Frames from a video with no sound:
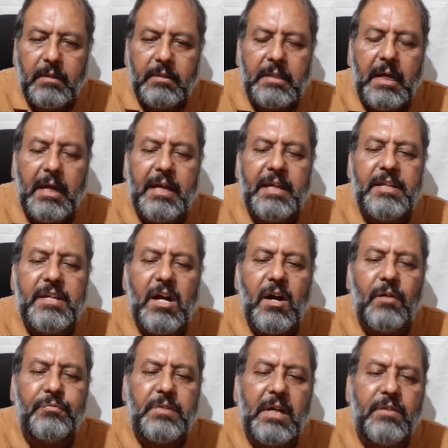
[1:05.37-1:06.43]
The area
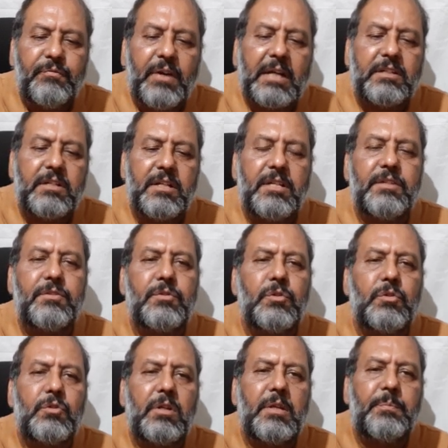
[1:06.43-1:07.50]
of the infection is
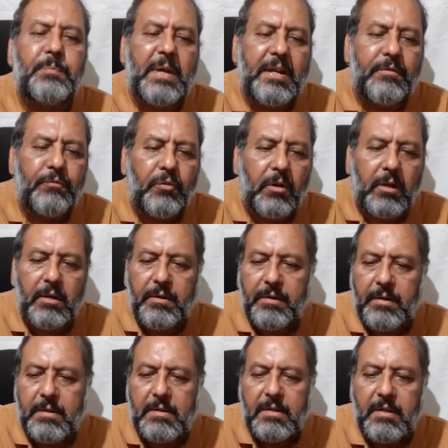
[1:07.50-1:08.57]
usually painful.
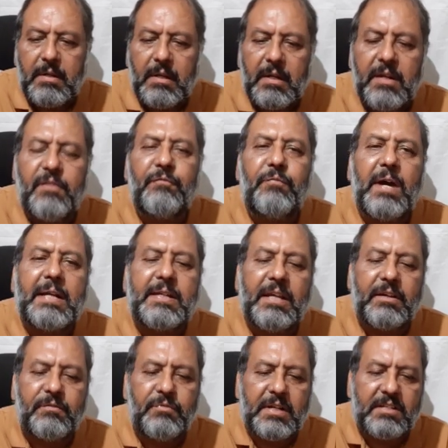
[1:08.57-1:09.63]

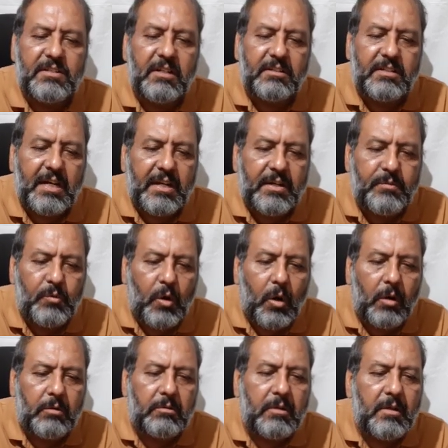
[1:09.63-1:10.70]
Lymphatic vessels are
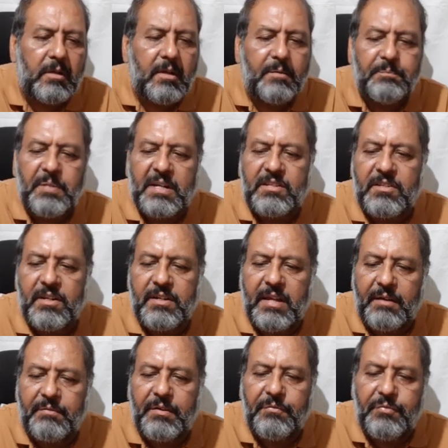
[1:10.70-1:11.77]
involved. Person
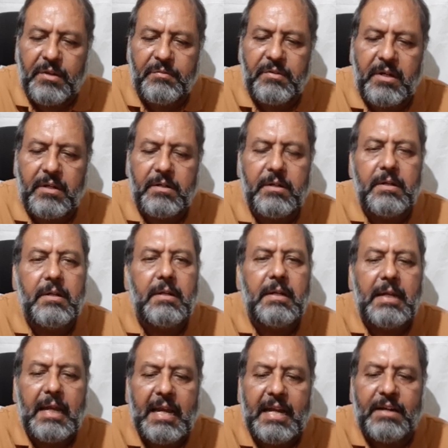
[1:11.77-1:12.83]
have a fever
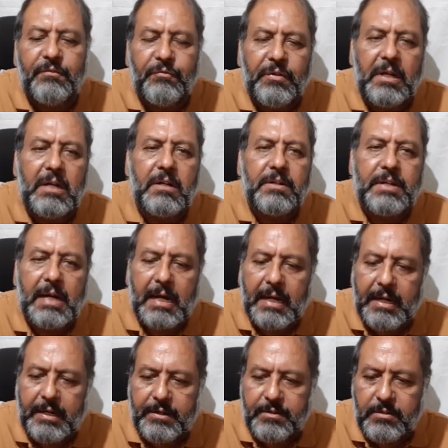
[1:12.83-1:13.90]
and feel
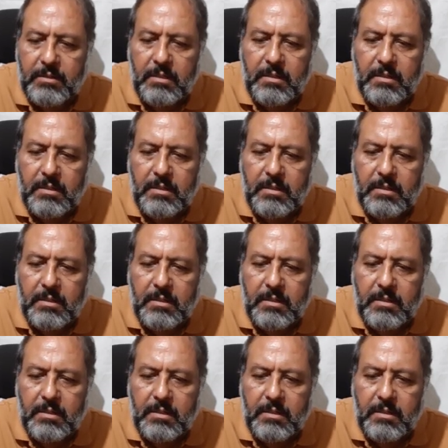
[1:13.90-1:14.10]
tired.